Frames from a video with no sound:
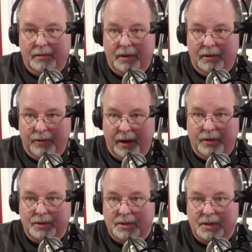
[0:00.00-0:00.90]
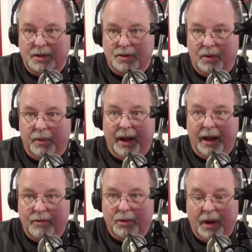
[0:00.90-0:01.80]
that follows a seizure or what
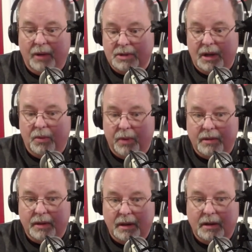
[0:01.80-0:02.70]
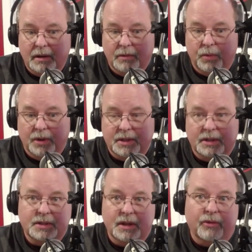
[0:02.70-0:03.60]
have you, but I was not aware mm-hmm. that it, it was in
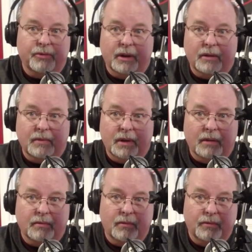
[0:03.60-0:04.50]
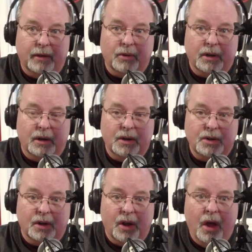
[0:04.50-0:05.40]
itself a, a fatal
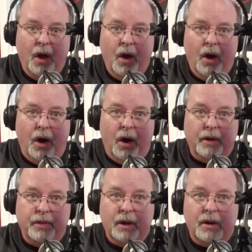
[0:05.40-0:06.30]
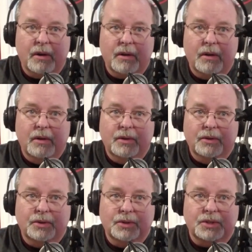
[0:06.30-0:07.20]
condition. Yes, sir. Are there
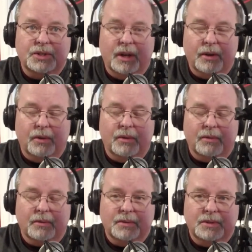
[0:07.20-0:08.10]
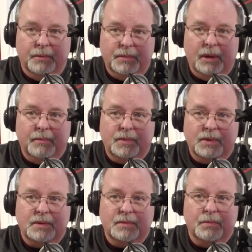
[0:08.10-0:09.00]
subtle
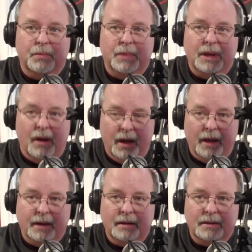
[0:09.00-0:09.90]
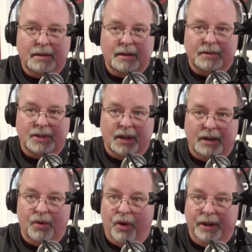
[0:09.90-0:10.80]
symptoms beyond the
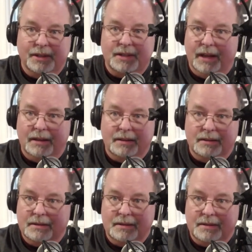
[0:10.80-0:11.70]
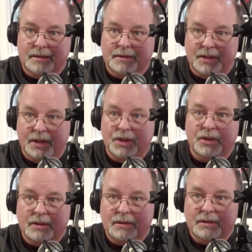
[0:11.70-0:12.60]
sudden onset
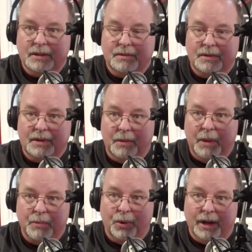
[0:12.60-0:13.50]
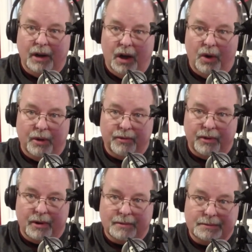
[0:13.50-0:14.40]
seizure that, that people can know if
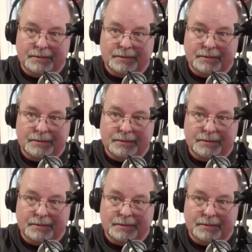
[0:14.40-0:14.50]
they're